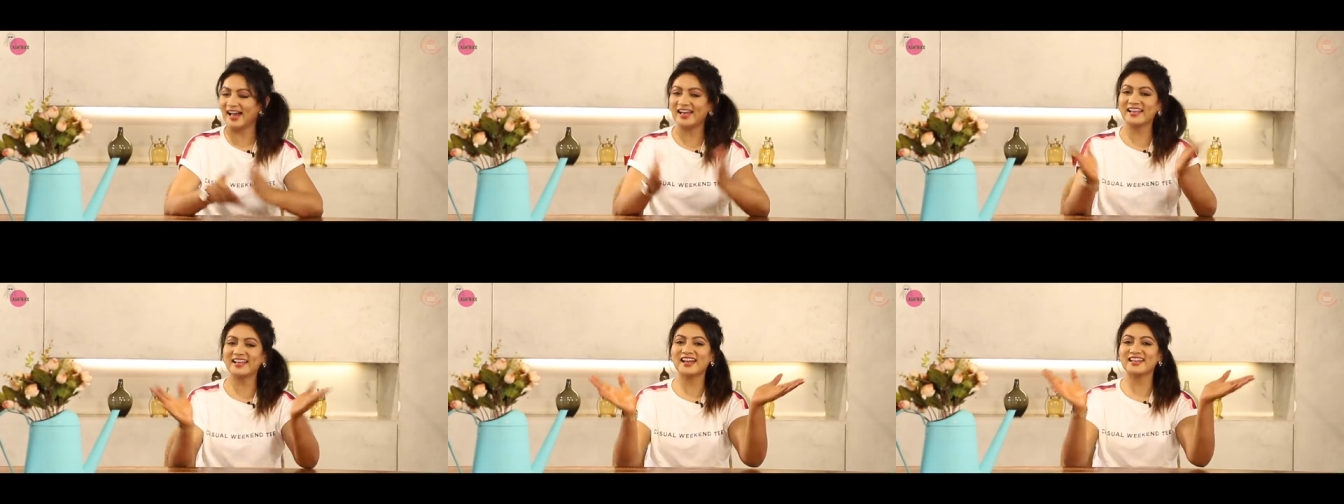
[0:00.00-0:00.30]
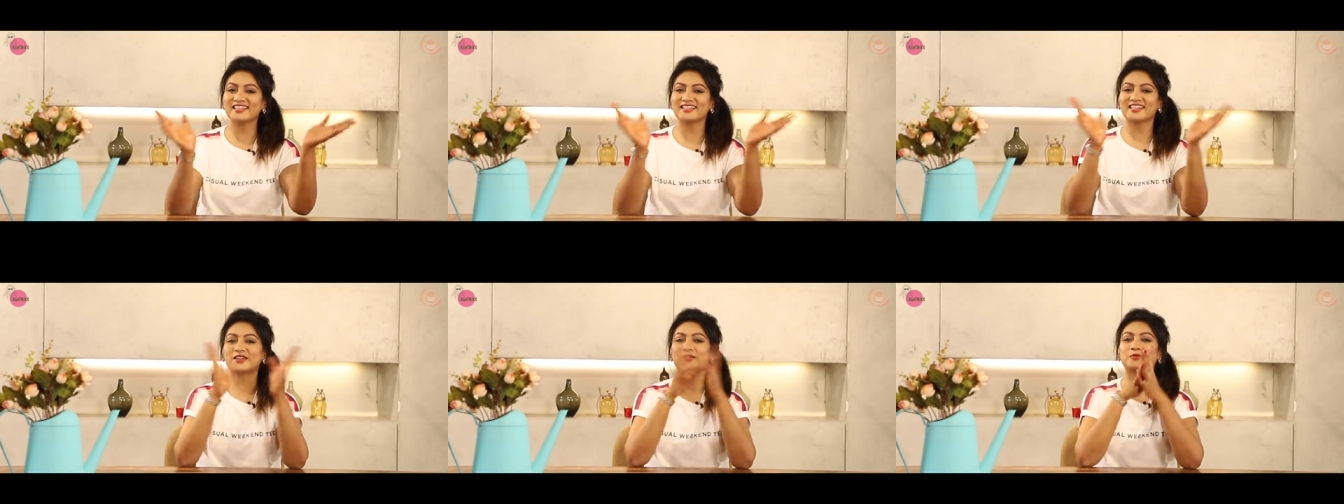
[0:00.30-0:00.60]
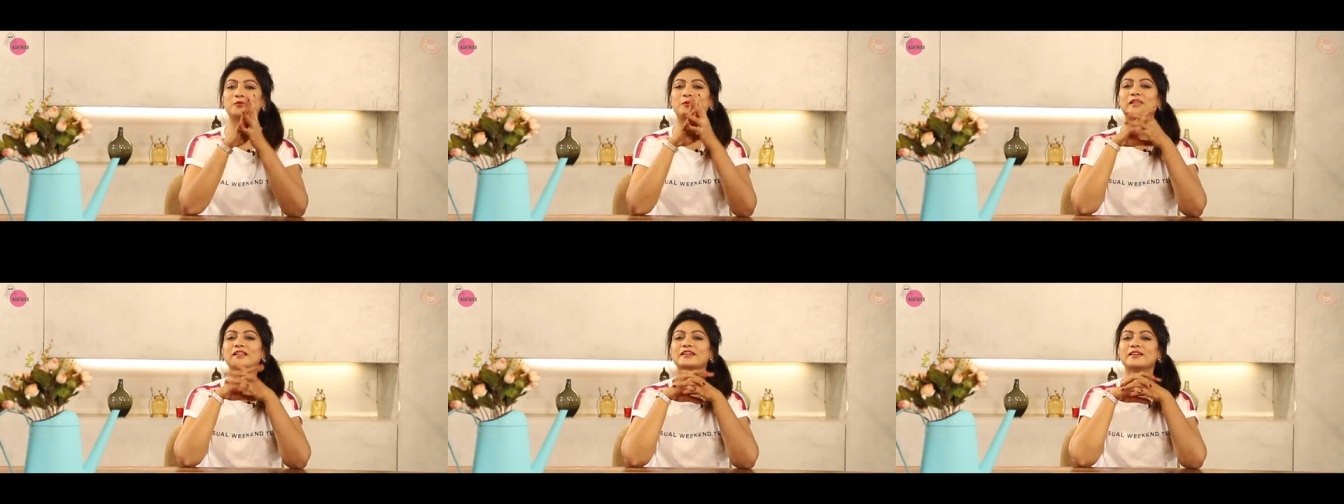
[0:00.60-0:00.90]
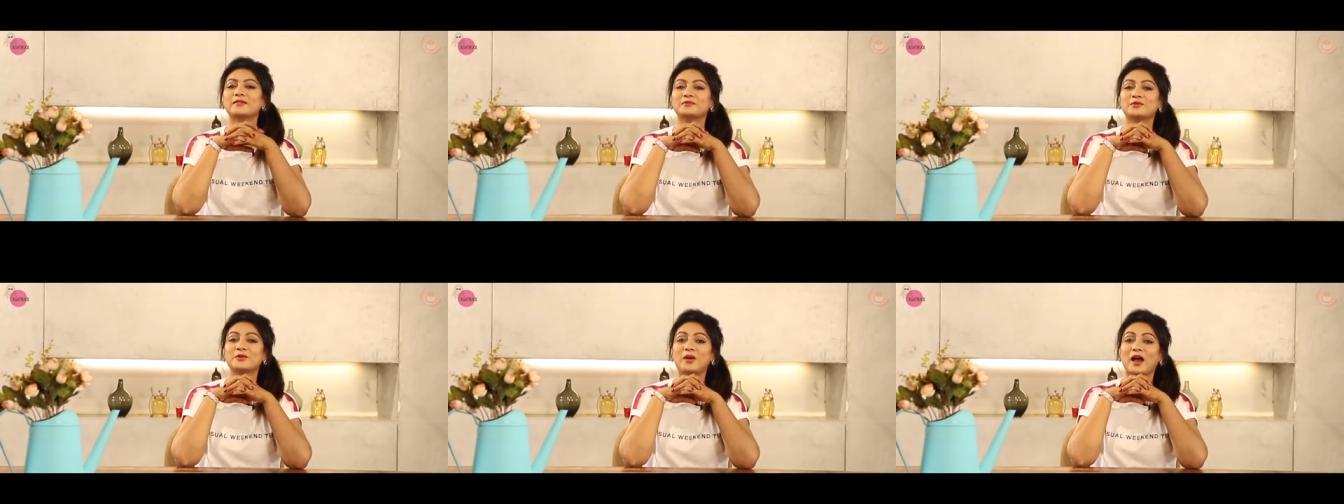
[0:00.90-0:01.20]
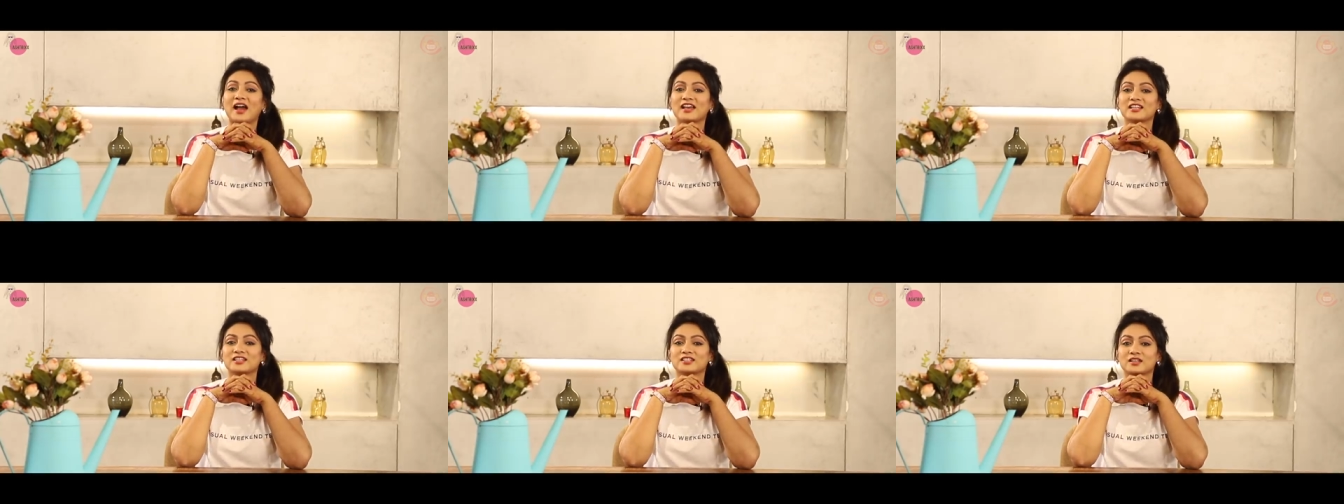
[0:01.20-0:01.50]
Hi guys and welcome to
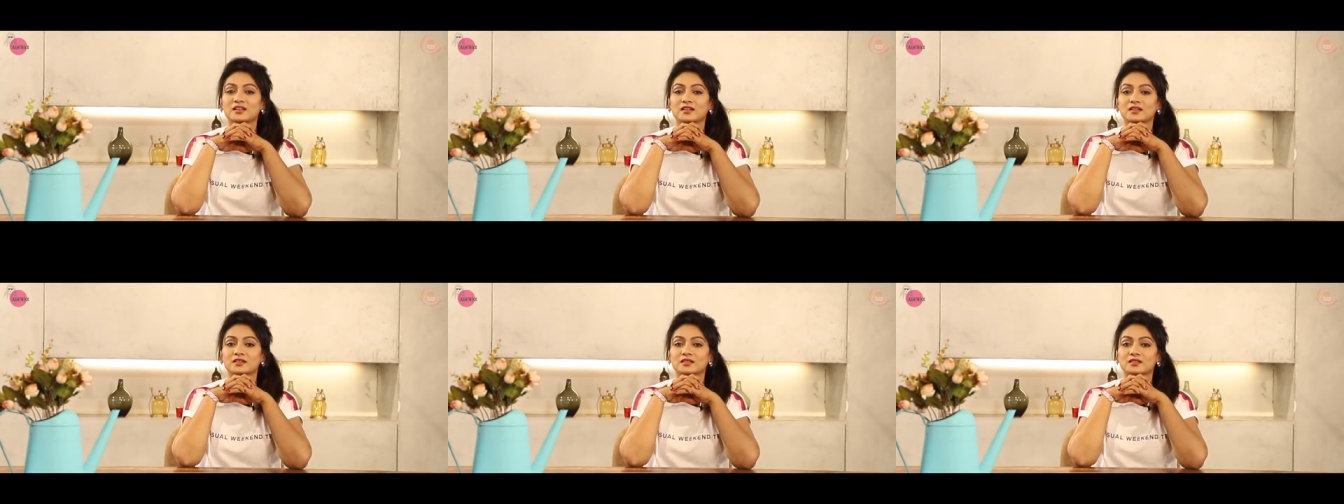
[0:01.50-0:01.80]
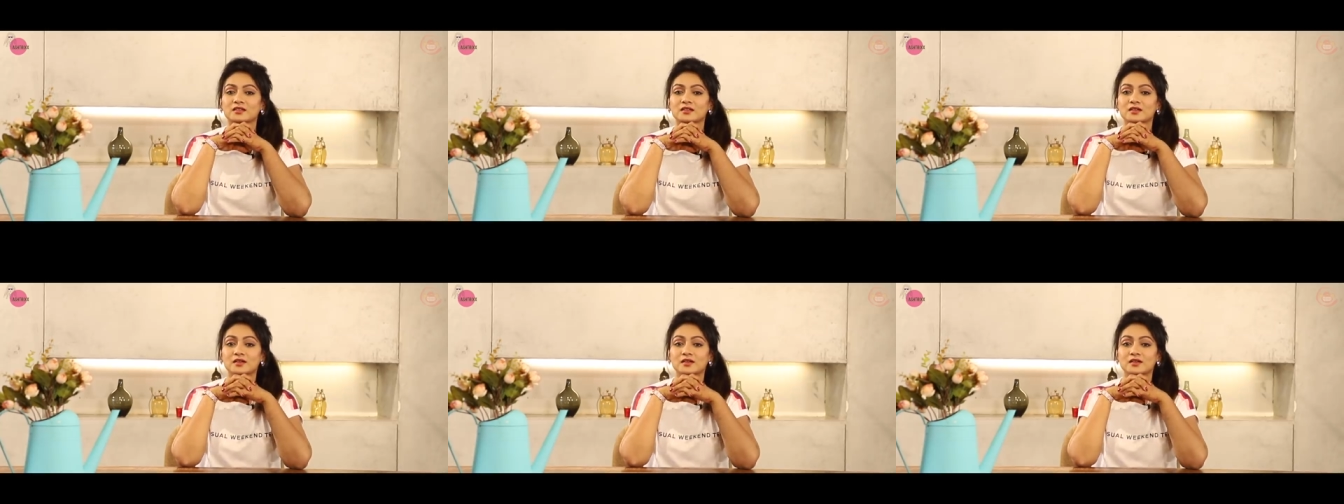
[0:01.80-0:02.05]
Ashtrixx.